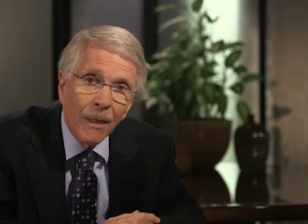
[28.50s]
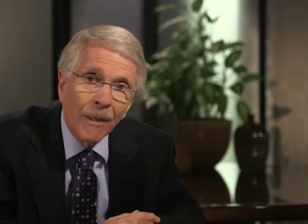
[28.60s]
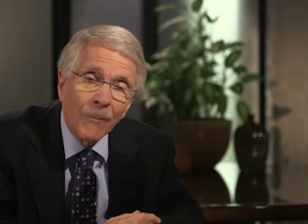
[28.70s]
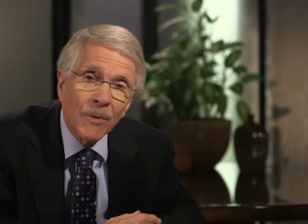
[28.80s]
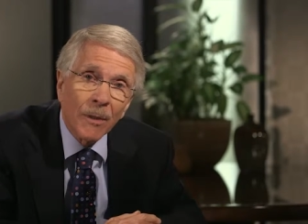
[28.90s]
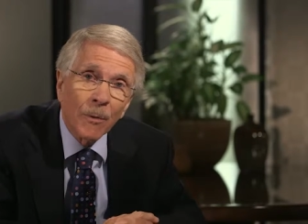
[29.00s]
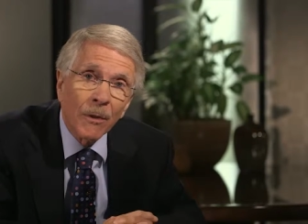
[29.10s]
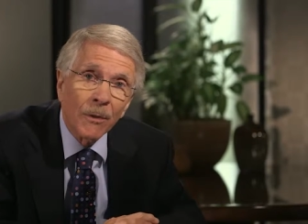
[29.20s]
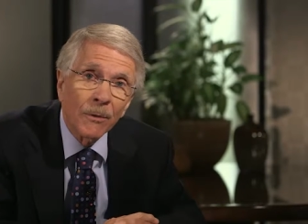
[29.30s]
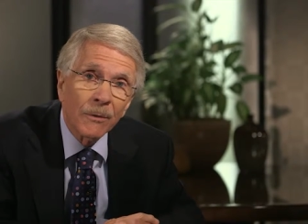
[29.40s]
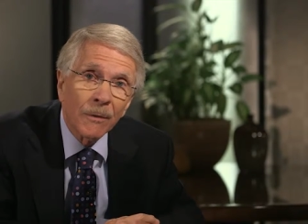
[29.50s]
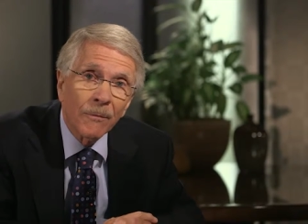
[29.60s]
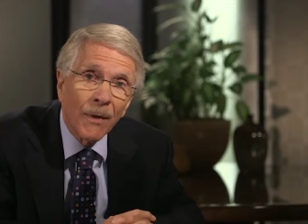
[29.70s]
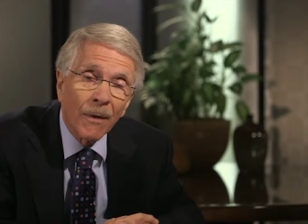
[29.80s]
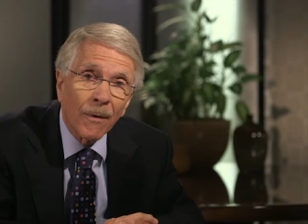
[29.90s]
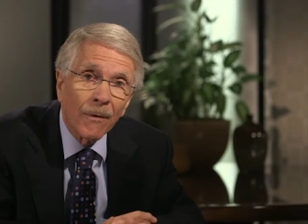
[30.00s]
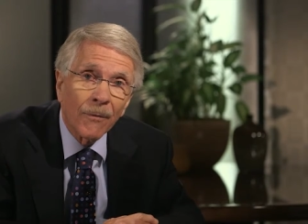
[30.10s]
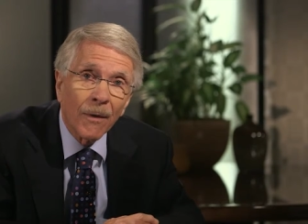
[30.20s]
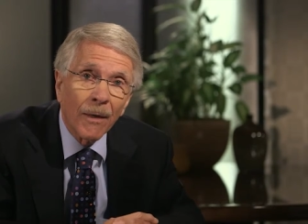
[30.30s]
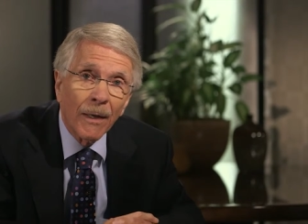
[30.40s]
um, someone who's very,
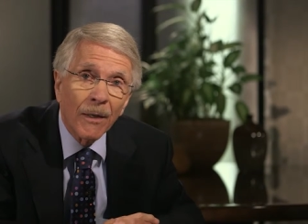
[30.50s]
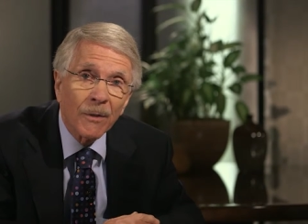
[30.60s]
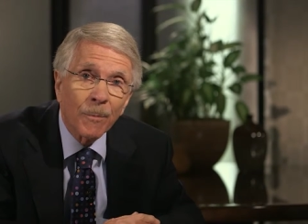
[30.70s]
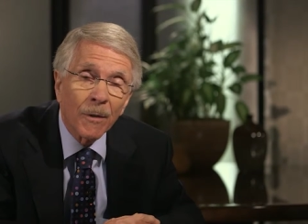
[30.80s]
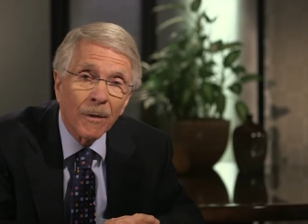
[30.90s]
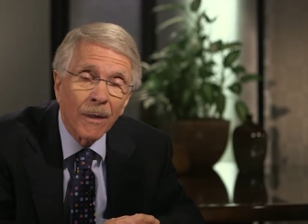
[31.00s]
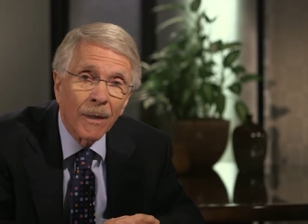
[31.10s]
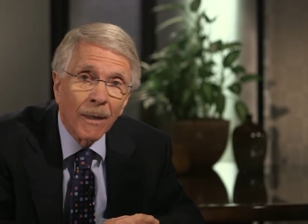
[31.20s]
very expert